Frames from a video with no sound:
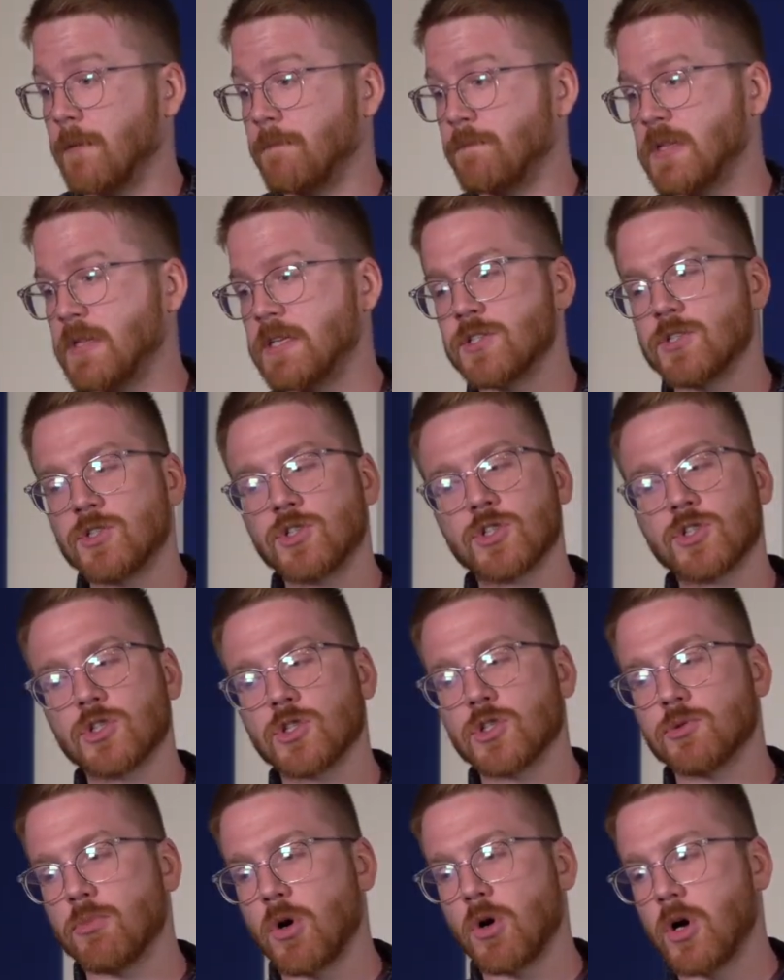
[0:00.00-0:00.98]
this is just a
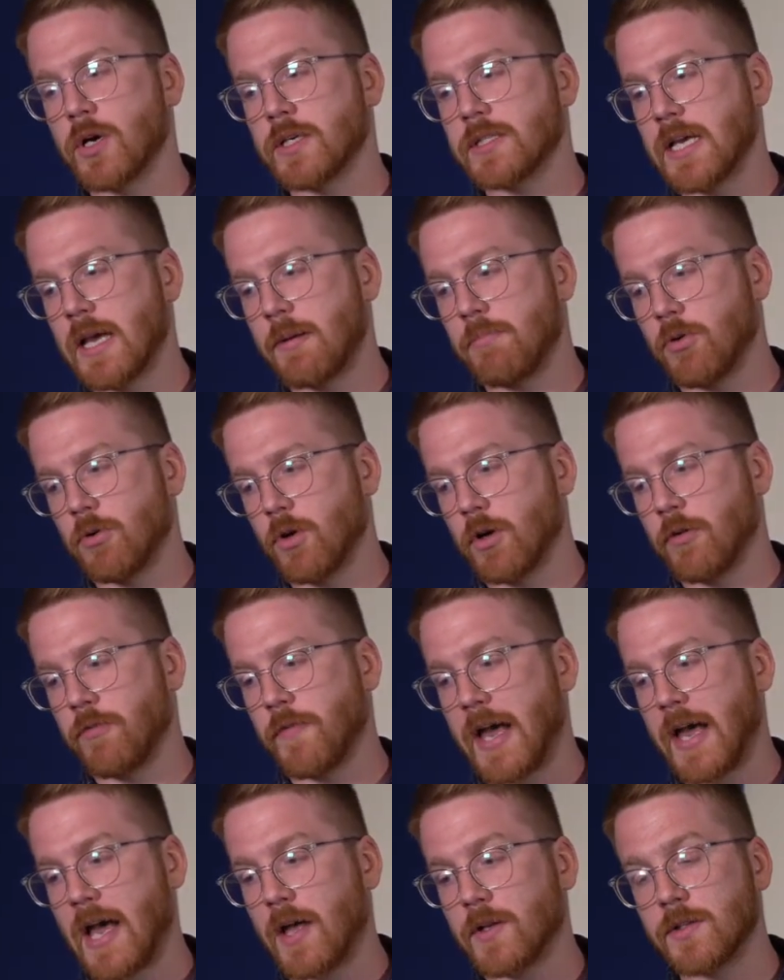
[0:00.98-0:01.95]
small example of
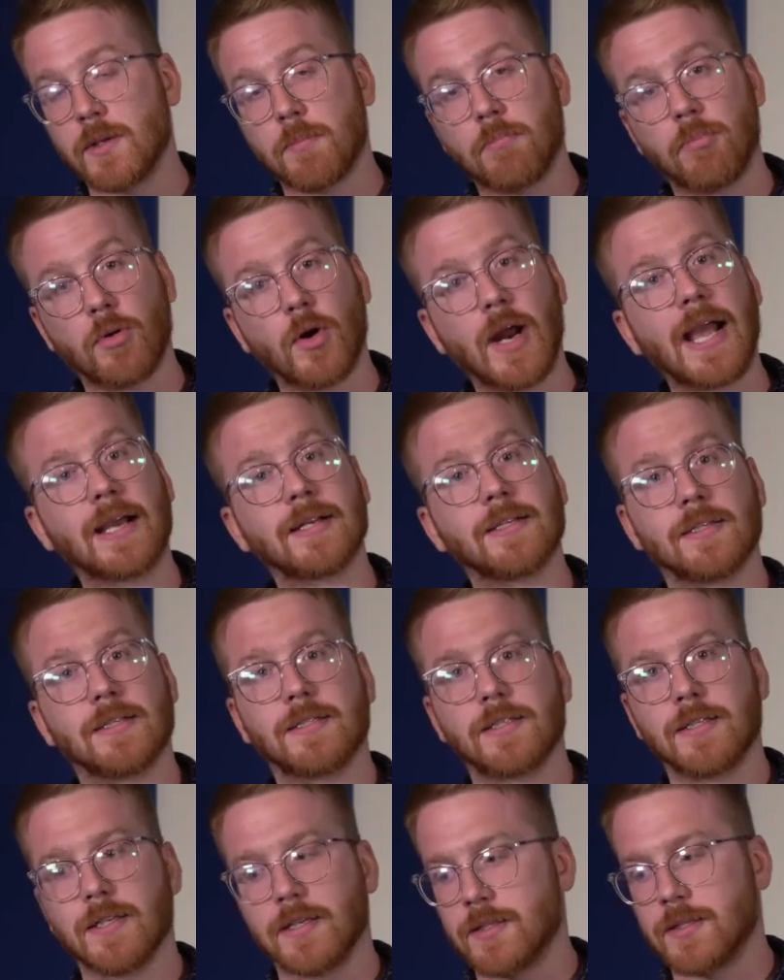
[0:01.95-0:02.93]
how to practice
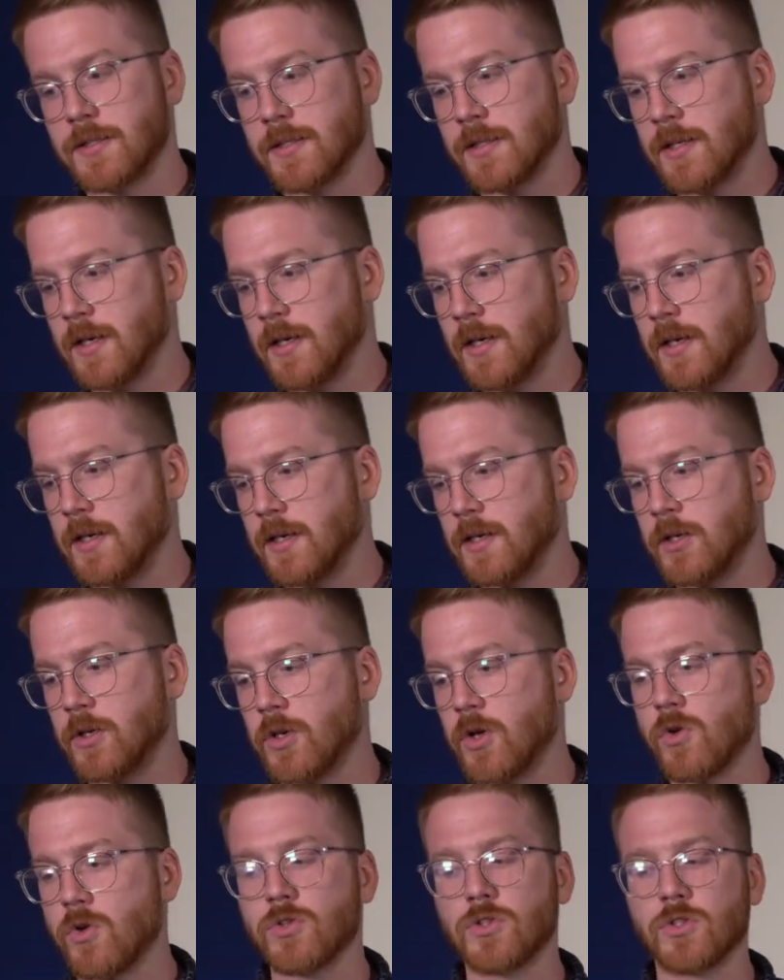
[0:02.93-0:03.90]
this. You
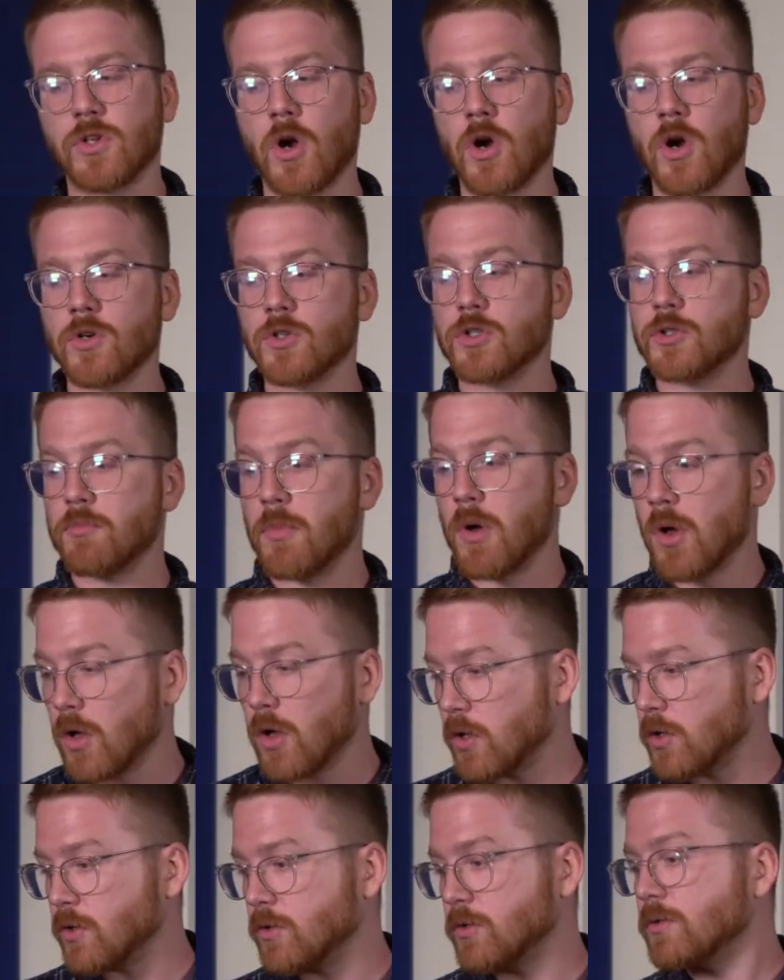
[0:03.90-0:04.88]
know, start
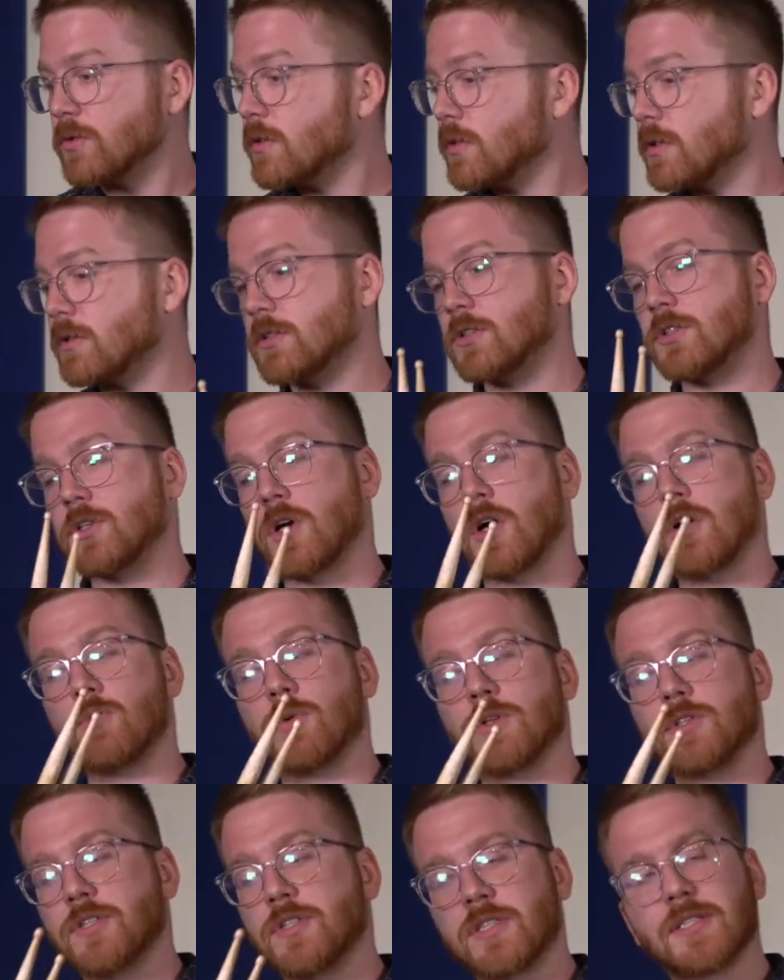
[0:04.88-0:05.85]
small. Start
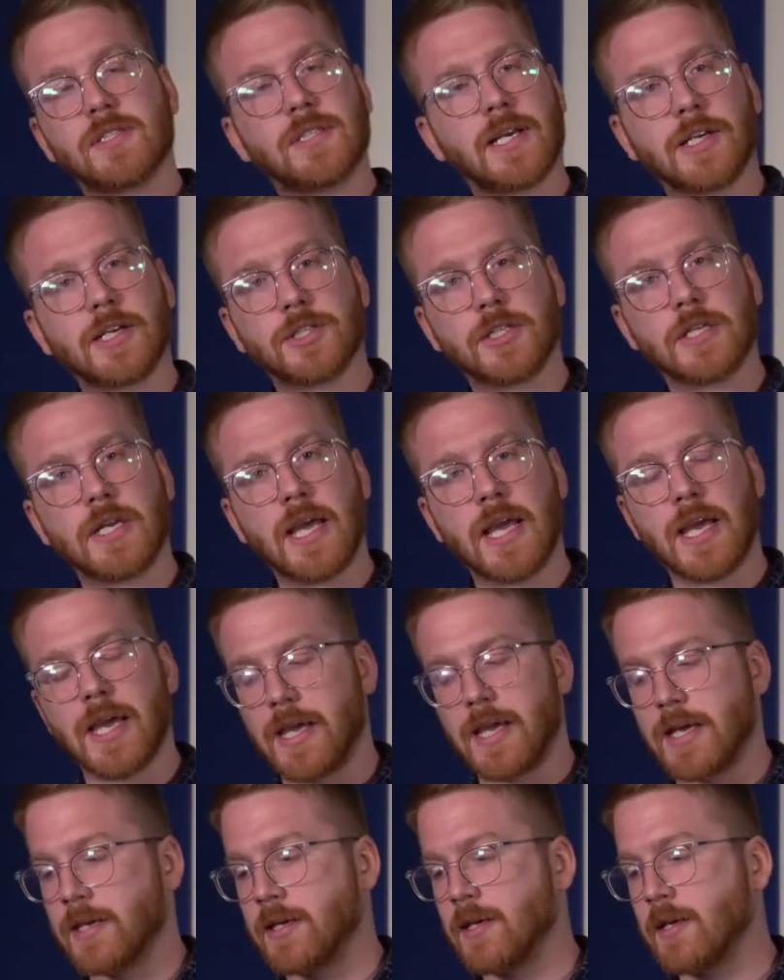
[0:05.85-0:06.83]
with just section
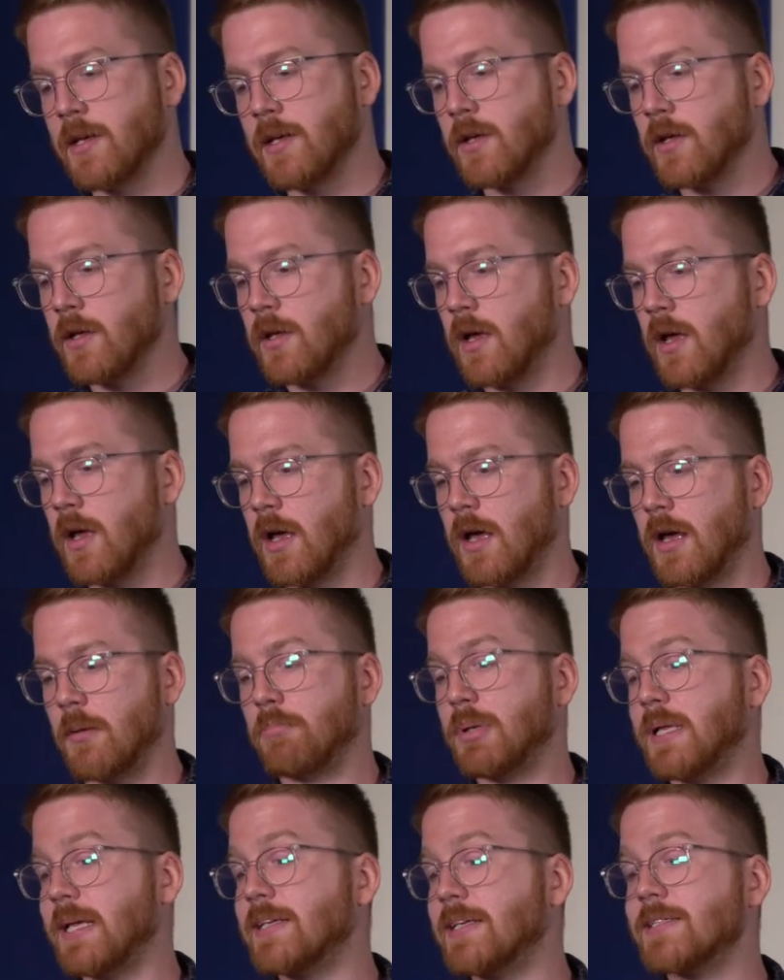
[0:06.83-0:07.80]
A.
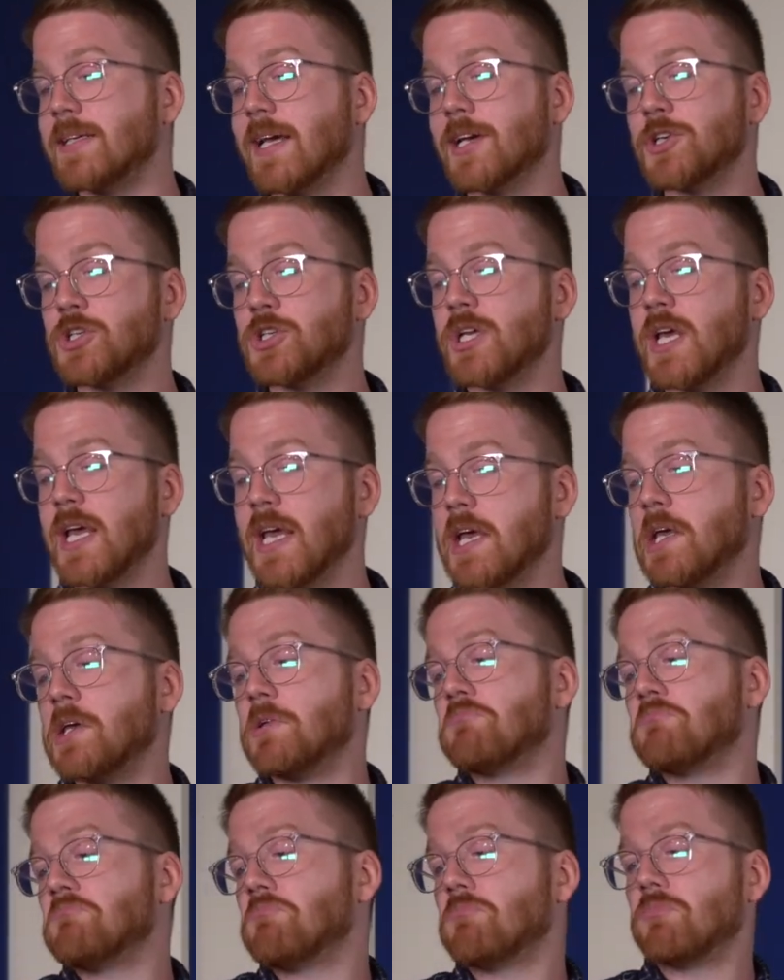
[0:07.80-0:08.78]
Play section A
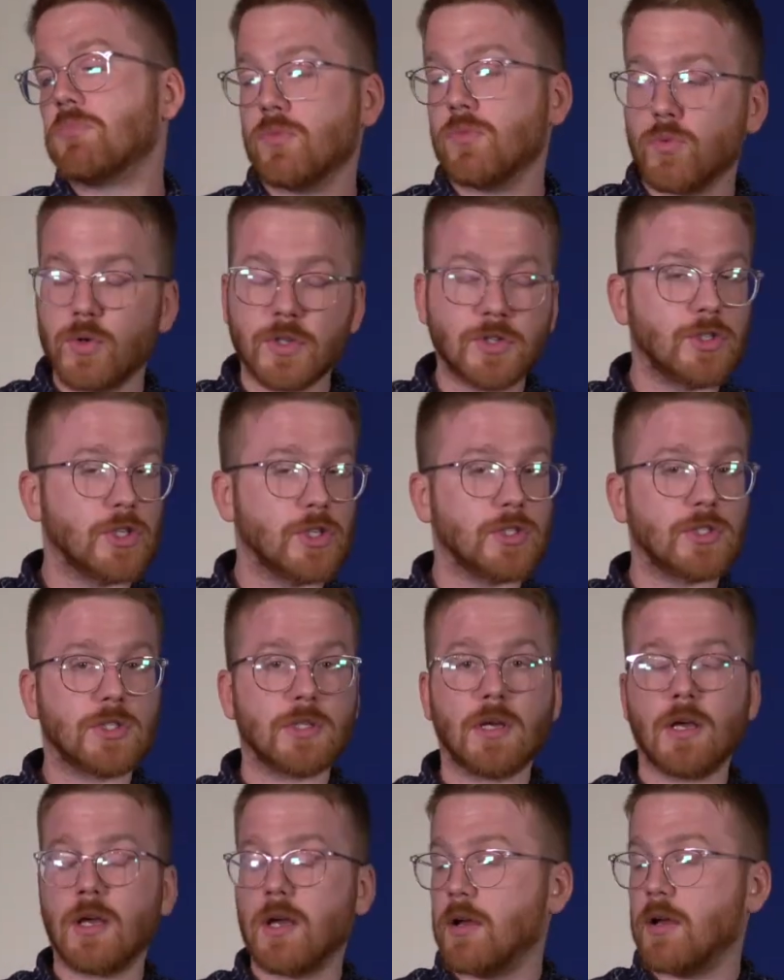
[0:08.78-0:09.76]
with just
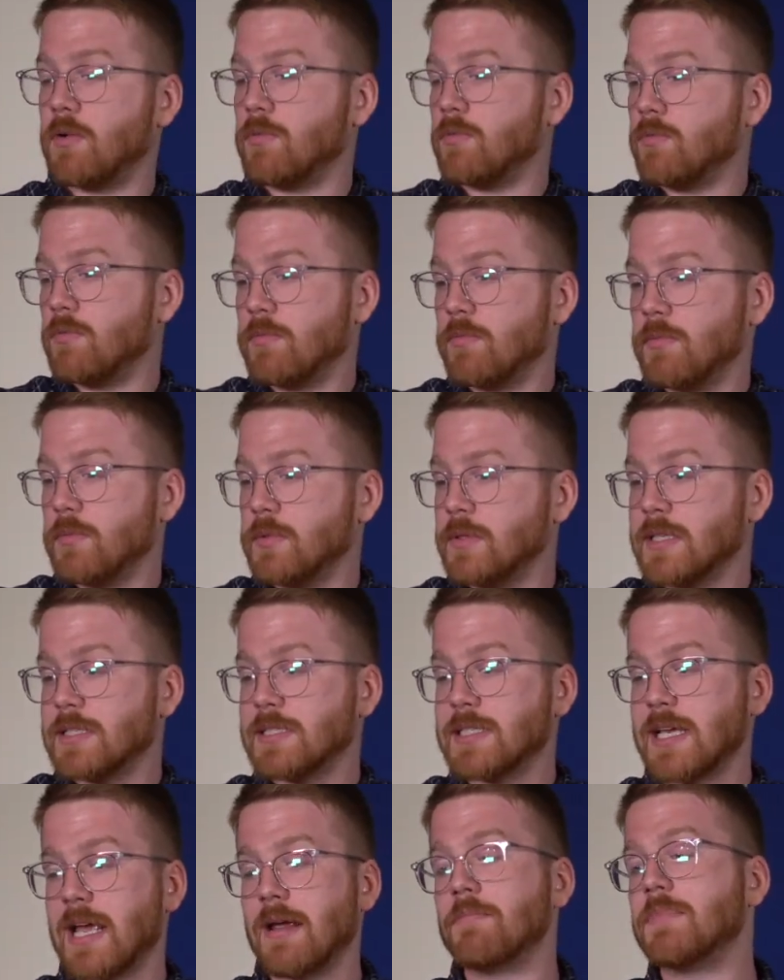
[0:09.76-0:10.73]
the
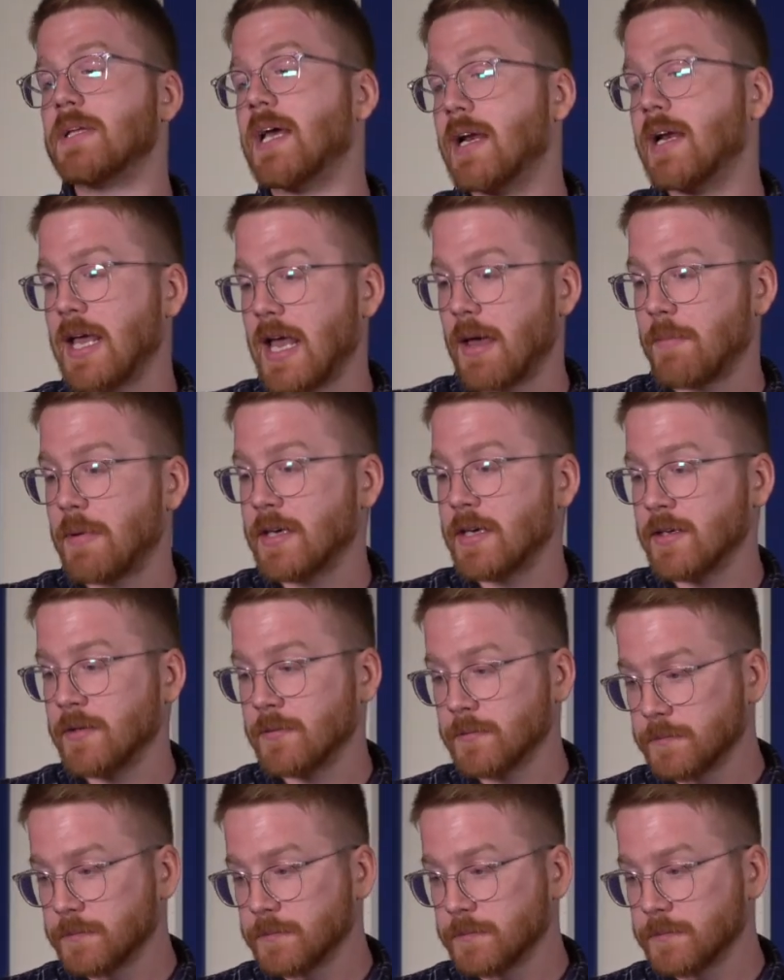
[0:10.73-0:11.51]
same dynamic,